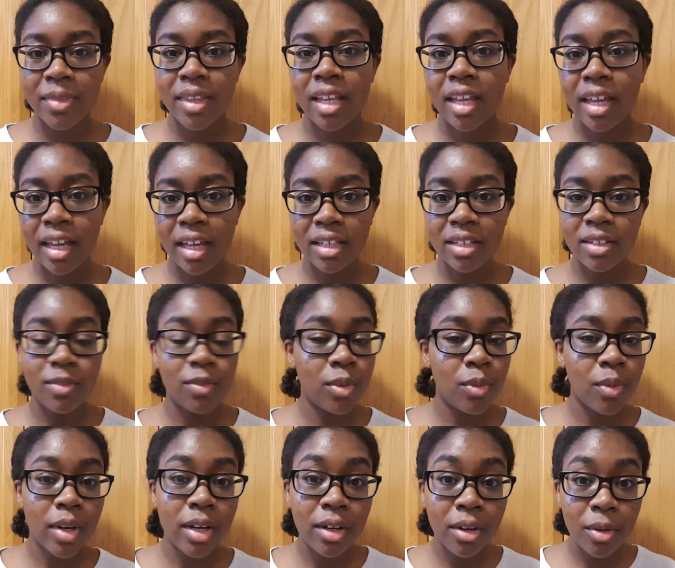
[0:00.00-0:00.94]
And if you
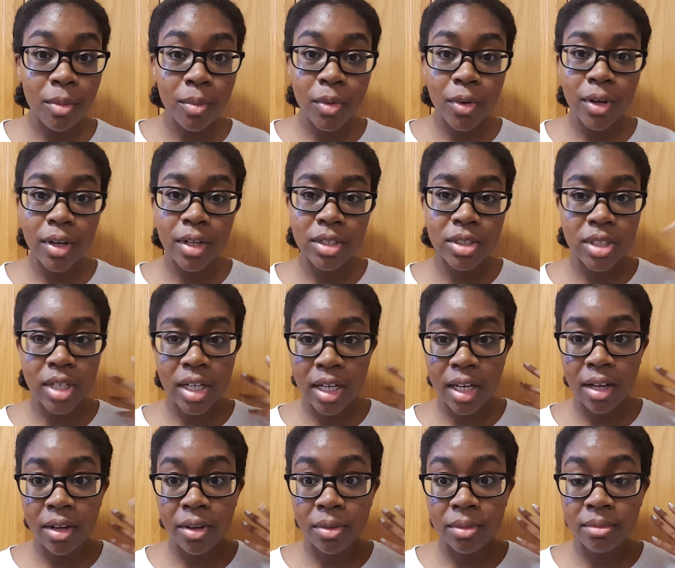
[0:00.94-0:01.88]
want to know more, check
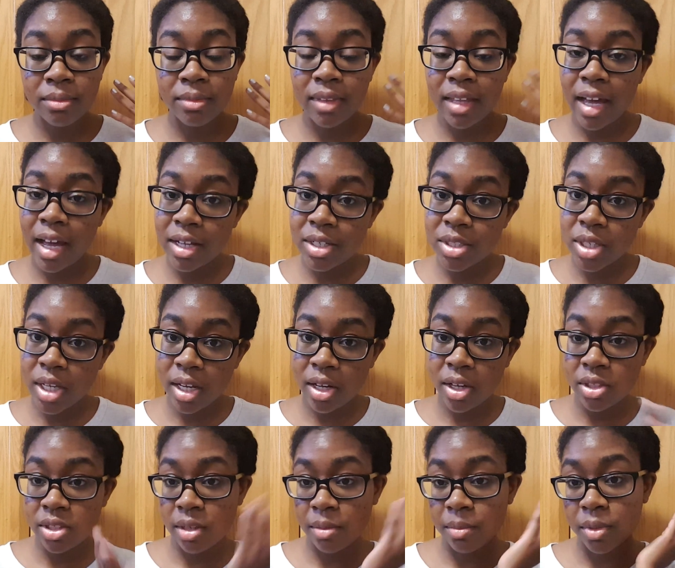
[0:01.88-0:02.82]
out the hashtag
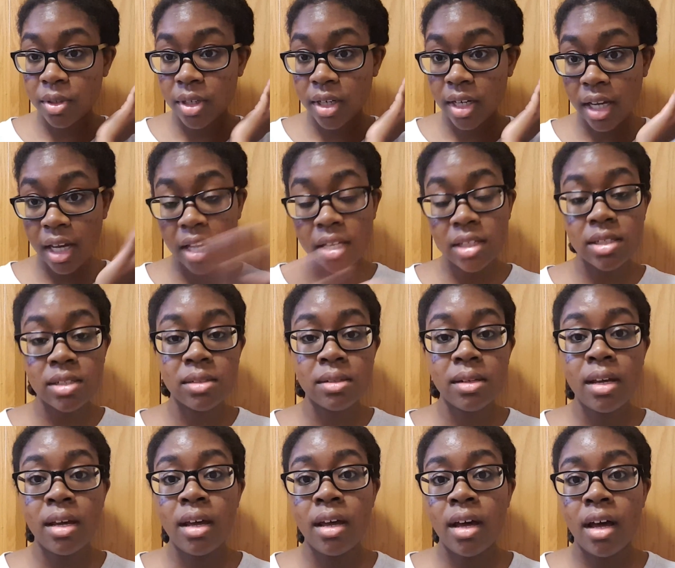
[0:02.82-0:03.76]
on Tumblr, I guess.
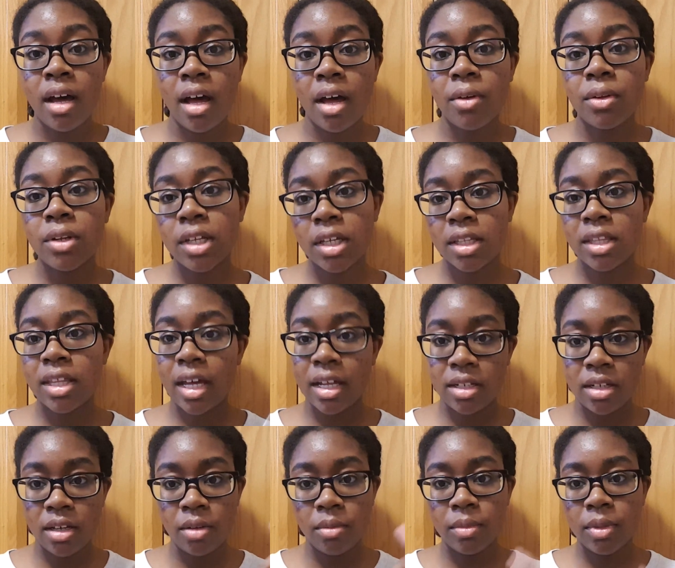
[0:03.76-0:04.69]
I'll link that
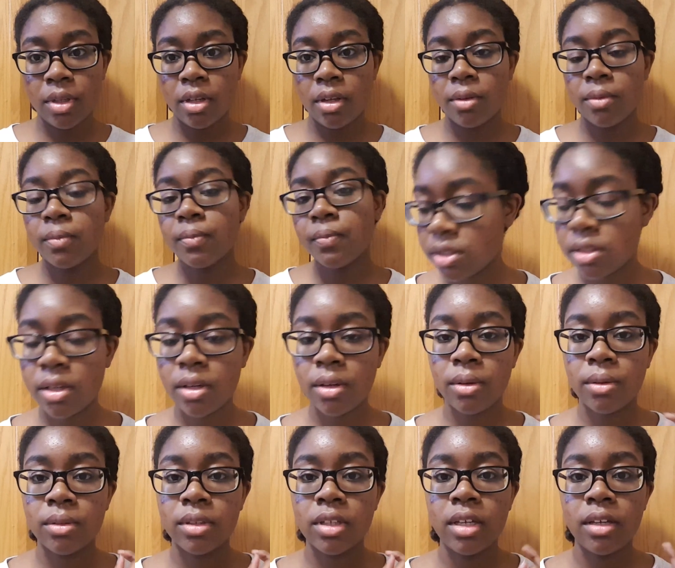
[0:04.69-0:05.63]
down below.
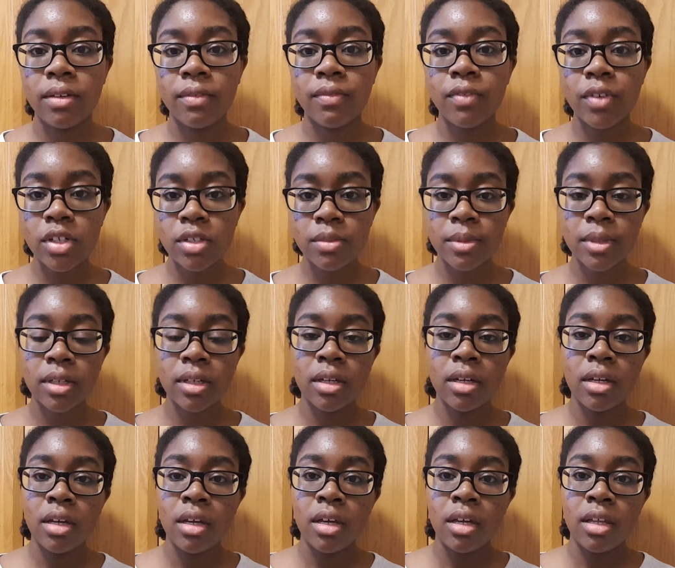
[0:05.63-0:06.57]
So the first book
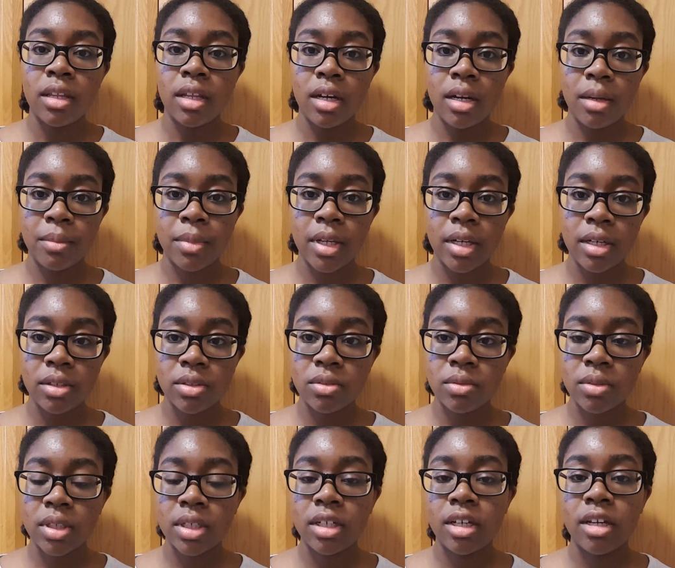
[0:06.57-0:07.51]
that I'm planning to
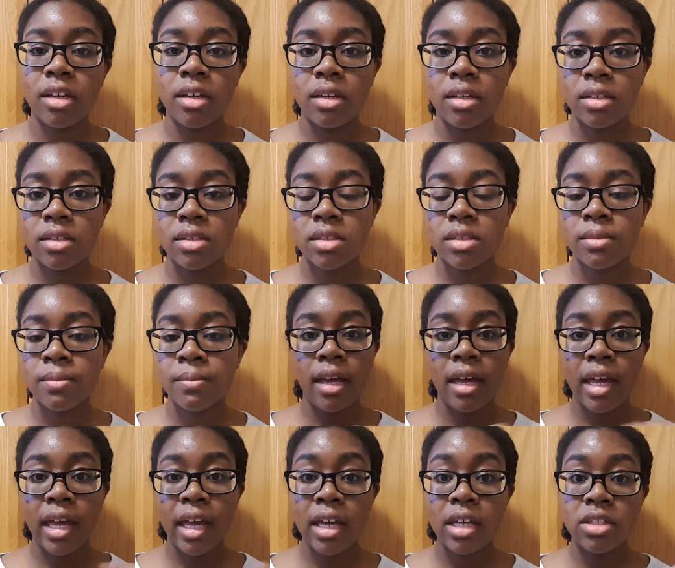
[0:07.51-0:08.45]
read is
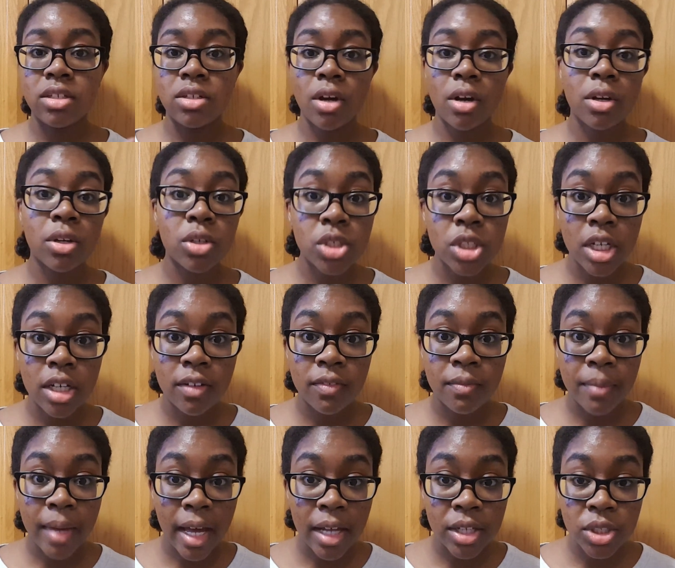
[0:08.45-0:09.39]
A Darker Shade of
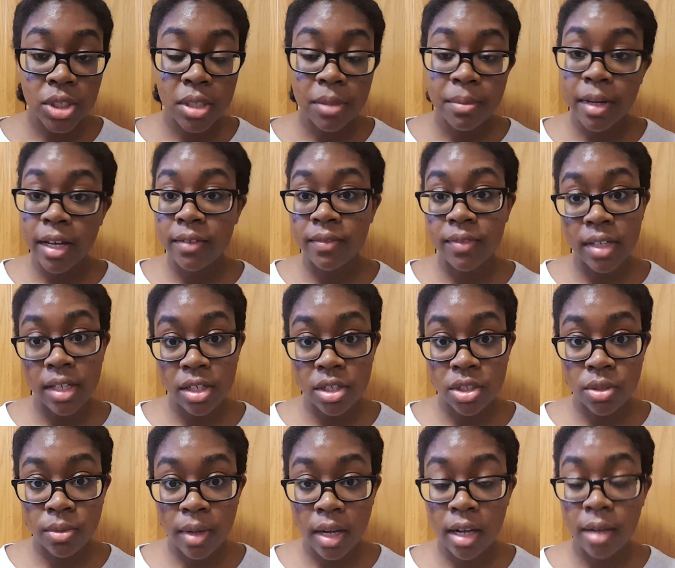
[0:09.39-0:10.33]
Magic by V.E.
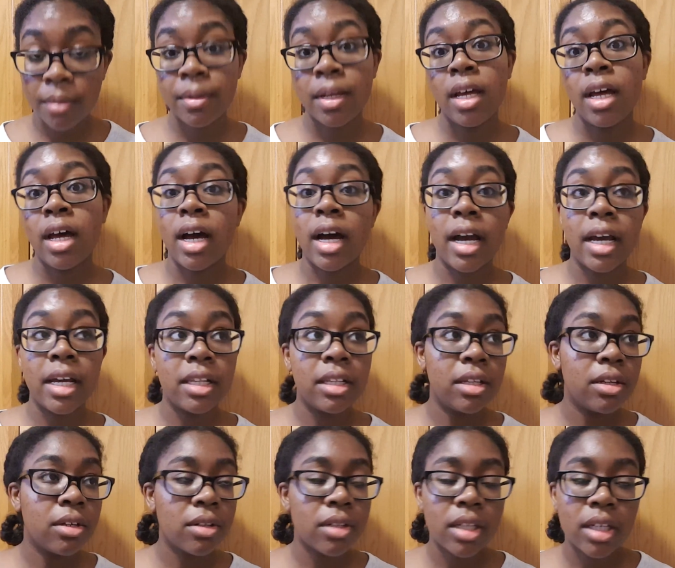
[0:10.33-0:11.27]
Schwab. I
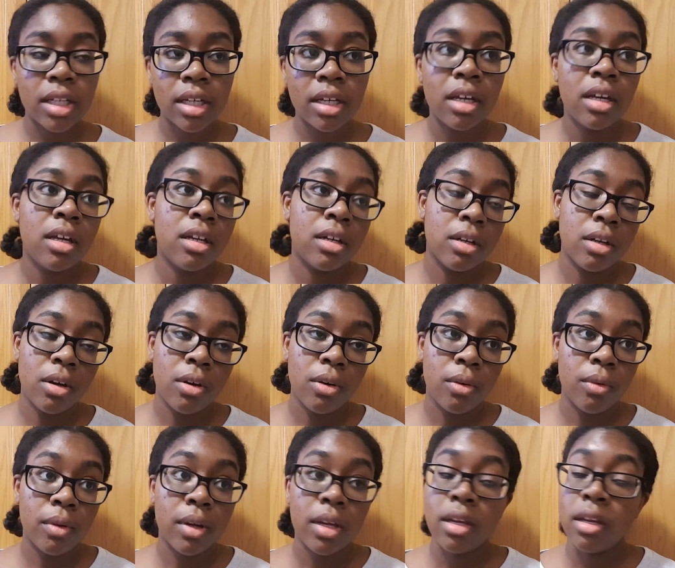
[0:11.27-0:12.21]
literally
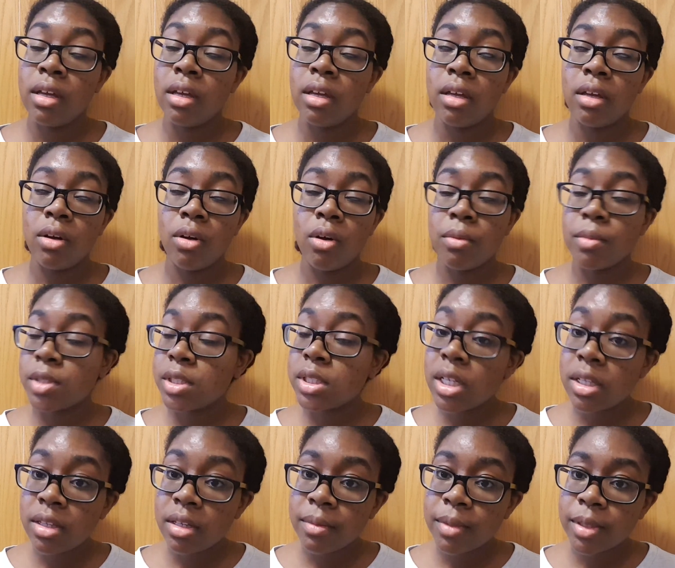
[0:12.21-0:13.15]
know almost
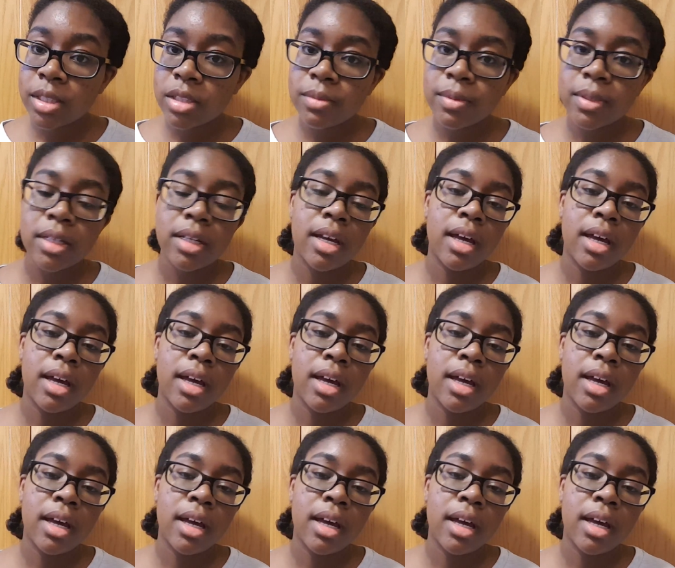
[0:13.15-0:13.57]
nothing about this book.